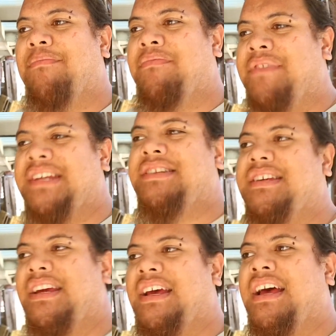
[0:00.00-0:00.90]
This
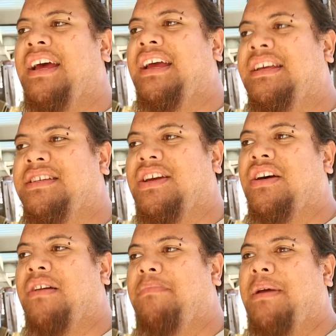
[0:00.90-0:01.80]
year isn't going
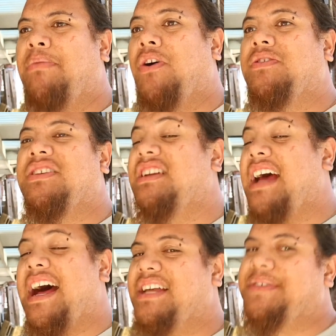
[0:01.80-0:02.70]
to be posting
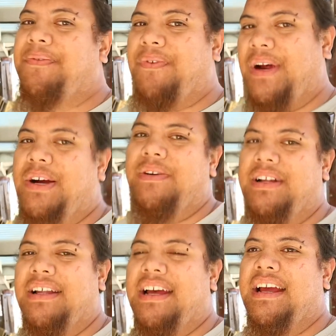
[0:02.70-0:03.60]
as
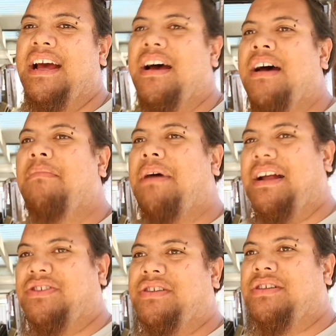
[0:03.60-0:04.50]
frequently,
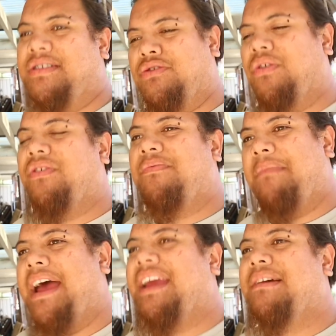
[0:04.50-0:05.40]
but sort of
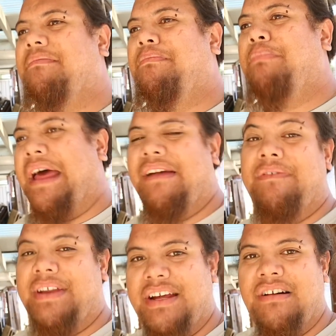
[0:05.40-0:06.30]
make better
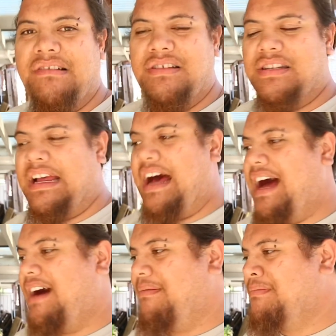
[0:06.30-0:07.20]
videos,
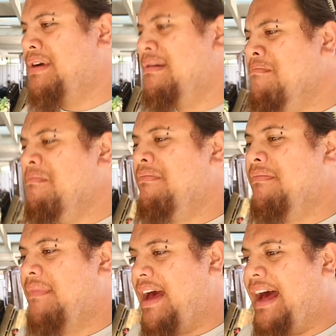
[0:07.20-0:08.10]

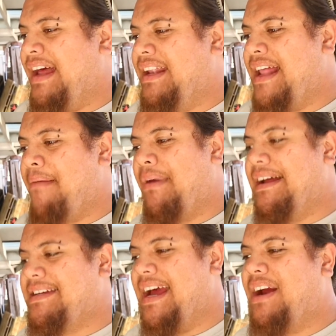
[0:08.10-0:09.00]
and that might
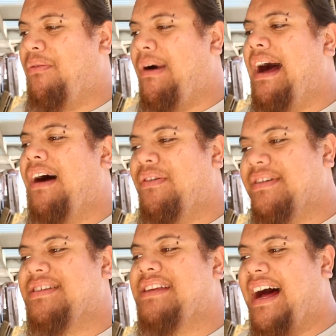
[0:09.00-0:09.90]
take a while to
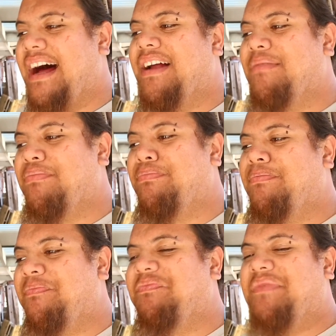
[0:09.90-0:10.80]
start
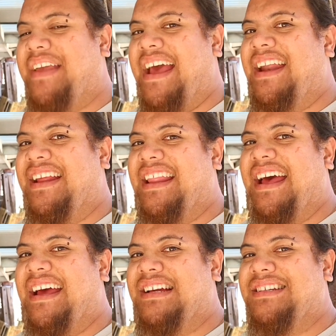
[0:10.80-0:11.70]
getting
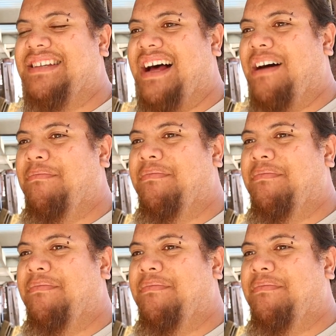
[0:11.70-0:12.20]
there because I